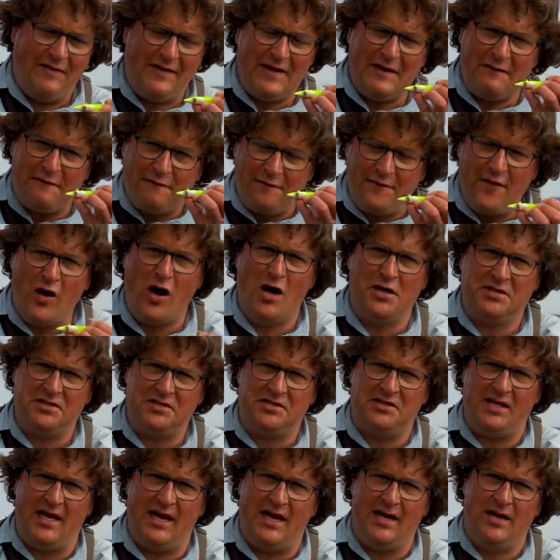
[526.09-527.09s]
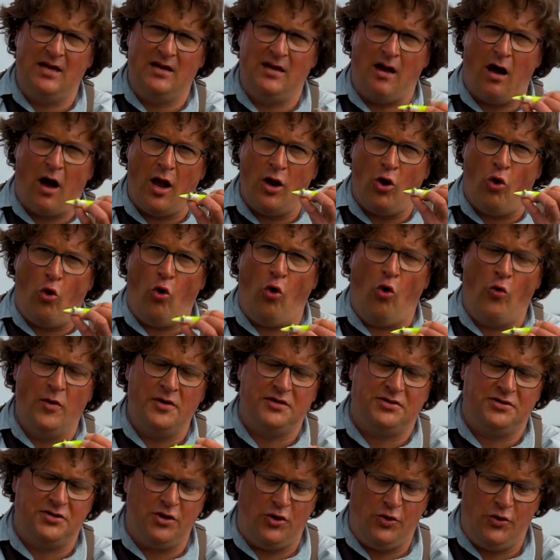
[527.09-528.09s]
the first thing I
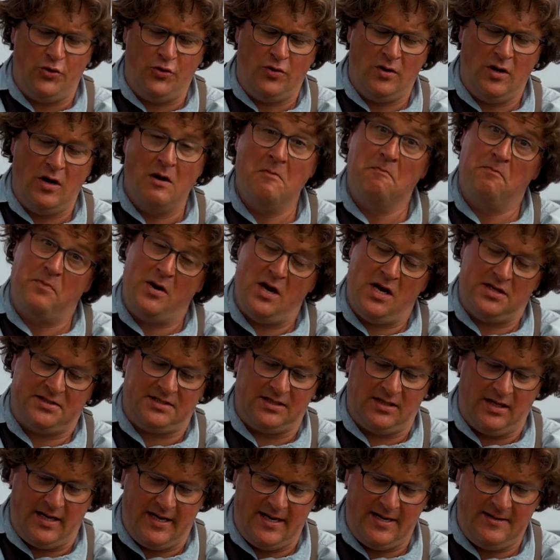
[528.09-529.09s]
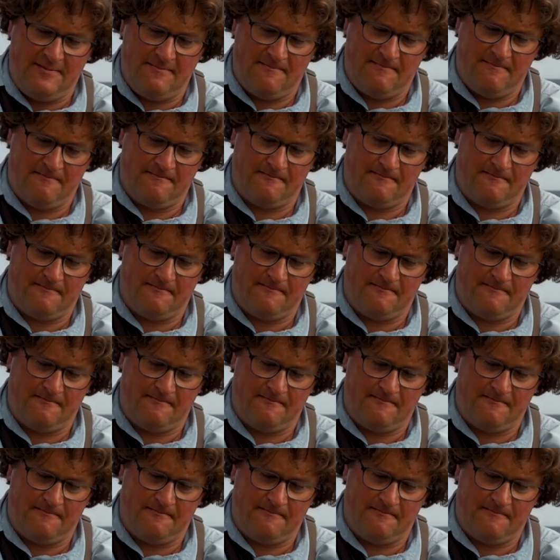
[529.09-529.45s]
always do, personally,